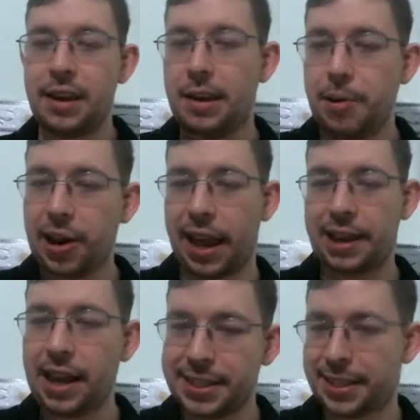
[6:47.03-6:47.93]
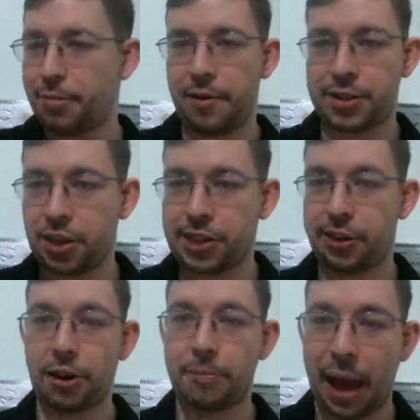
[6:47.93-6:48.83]
But okay, Carlsen's move is also
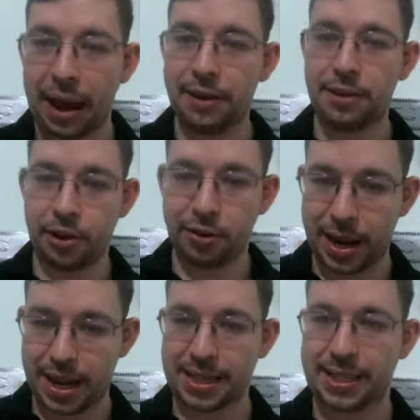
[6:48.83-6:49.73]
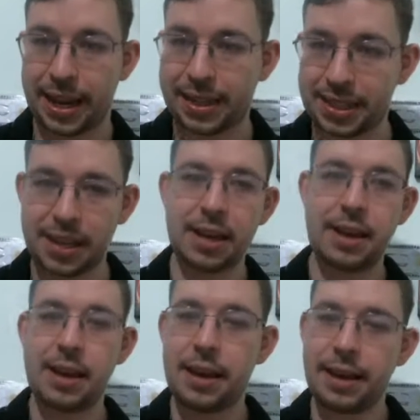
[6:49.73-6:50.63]
not bad. Queen e6,
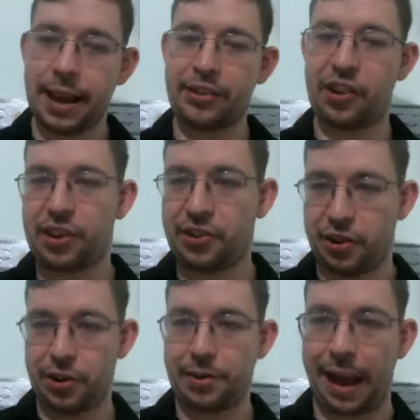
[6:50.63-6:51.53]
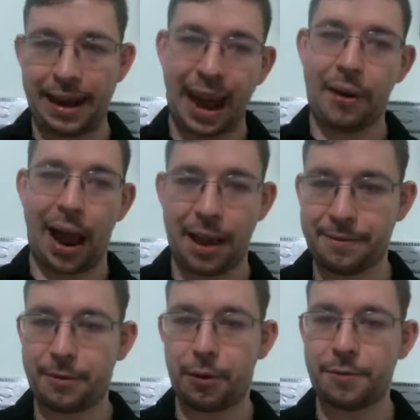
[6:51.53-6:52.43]
king g2, and now
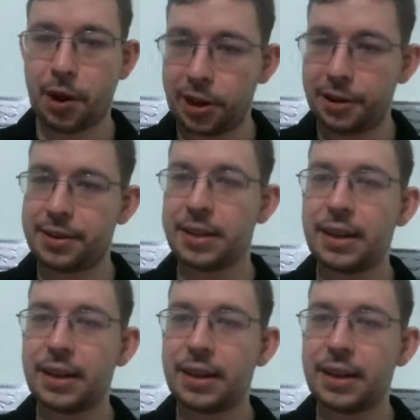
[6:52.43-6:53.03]
a4 followed.